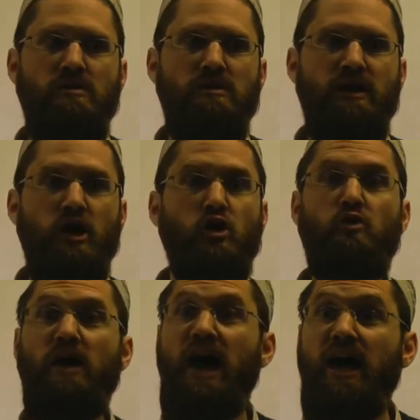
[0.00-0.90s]
Yeah,
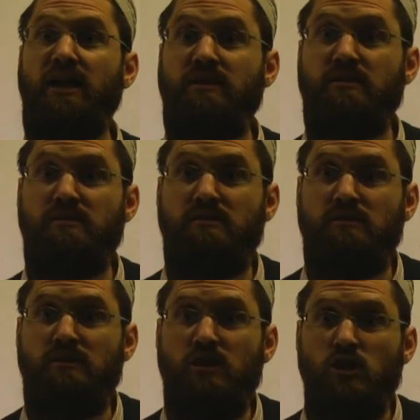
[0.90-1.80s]
Quran.
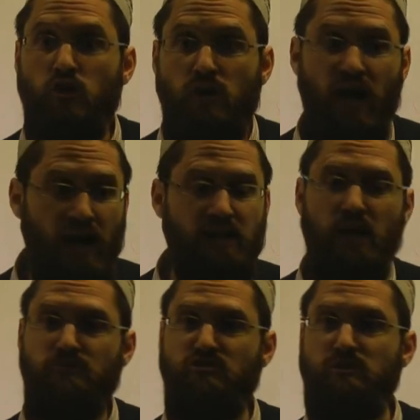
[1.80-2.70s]
Quran
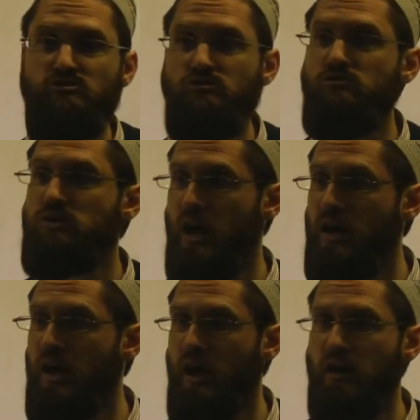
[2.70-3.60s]
comes from this root,
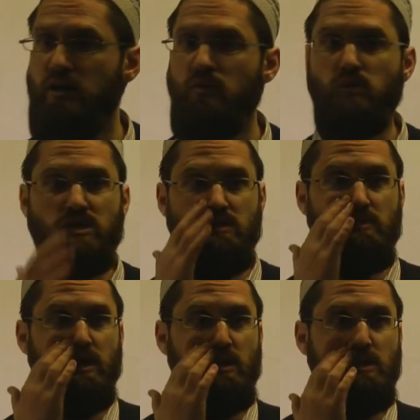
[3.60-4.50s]
qara'a. What does it
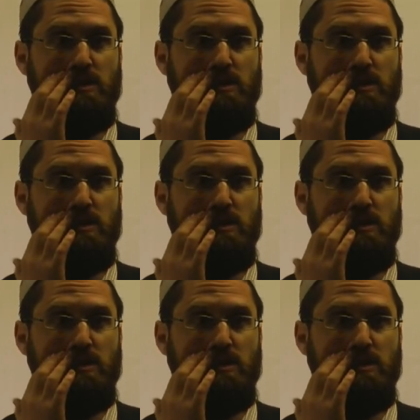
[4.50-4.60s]
mean?